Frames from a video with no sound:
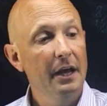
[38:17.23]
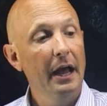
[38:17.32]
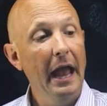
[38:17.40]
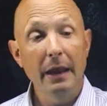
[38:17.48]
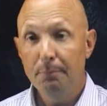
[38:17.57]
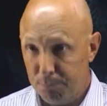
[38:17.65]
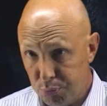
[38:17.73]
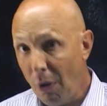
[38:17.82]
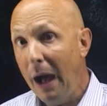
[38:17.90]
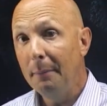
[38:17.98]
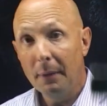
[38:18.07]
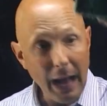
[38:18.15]
and
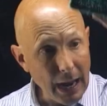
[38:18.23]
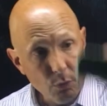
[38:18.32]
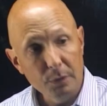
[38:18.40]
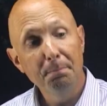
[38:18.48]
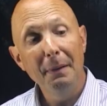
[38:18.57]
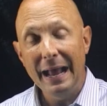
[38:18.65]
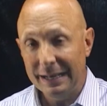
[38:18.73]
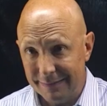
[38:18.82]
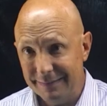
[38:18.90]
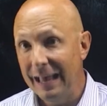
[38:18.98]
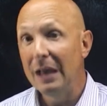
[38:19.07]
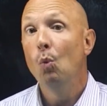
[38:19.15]
probably, I would
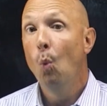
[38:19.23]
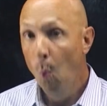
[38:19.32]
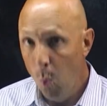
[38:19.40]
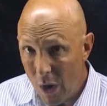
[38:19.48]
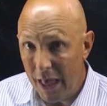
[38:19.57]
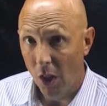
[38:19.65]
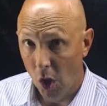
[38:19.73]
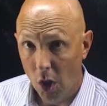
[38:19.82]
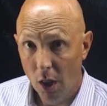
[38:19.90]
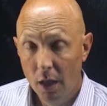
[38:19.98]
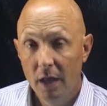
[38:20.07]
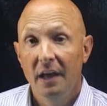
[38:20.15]
say
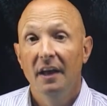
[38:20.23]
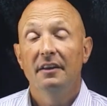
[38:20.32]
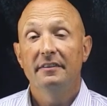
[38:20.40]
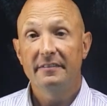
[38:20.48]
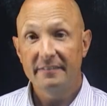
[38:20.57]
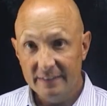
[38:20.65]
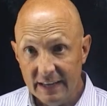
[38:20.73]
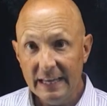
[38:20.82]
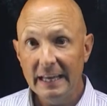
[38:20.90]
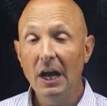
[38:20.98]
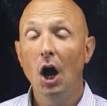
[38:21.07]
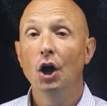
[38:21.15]
will,
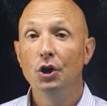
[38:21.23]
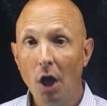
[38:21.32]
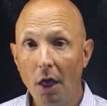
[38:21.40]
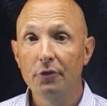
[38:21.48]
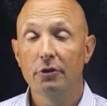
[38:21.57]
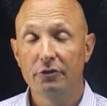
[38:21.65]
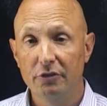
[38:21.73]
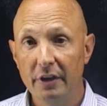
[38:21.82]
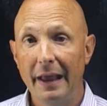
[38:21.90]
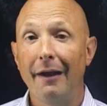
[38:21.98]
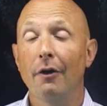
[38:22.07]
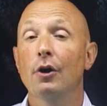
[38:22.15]
see another
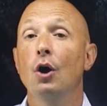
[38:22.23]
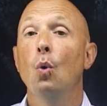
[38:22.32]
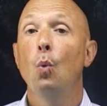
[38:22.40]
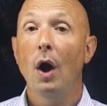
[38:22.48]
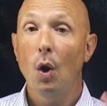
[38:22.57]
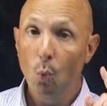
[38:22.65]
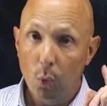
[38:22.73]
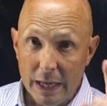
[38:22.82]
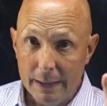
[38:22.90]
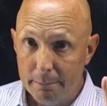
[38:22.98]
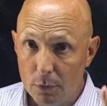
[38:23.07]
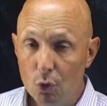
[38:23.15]
scenario where
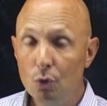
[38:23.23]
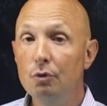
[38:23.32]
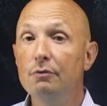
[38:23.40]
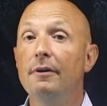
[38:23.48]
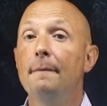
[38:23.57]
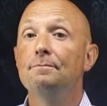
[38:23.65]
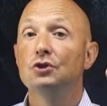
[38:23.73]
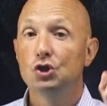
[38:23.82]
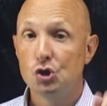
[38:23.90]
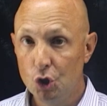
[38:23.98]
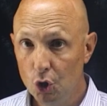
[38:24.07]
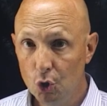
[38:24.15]
we move
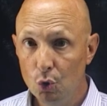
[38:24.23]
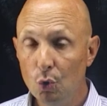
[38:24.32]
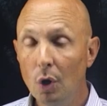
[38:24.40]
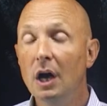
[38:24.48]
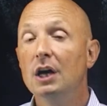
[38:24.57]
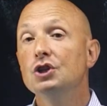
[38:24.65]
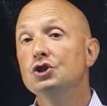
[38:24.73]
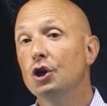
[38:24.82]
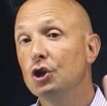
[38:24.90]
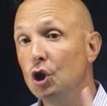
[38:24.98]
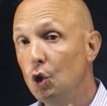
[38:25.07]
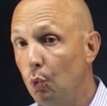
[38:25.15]
2 to
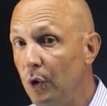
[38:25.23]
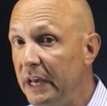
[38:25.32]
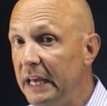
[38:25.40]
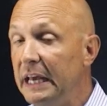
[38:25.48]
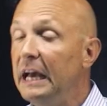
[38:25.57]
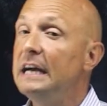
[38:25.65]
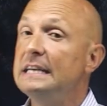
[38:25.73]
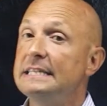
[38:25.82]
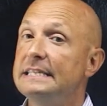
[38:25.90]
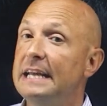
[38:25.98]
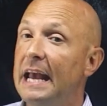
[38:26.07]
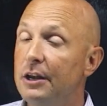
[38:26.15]
3
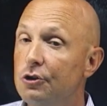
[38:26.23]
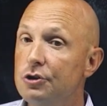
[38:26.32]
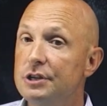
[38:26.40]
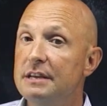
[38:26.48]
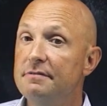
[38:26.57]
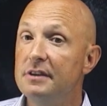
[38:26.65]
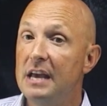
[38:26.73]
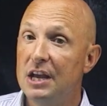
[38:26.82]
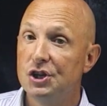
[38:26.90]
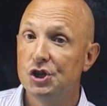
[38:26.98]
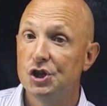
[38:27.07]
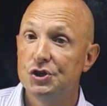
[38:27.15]
standard
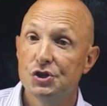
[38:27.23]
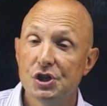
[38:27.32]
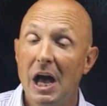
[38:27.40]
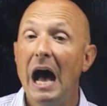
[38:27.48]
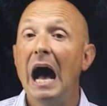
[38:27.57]
deviations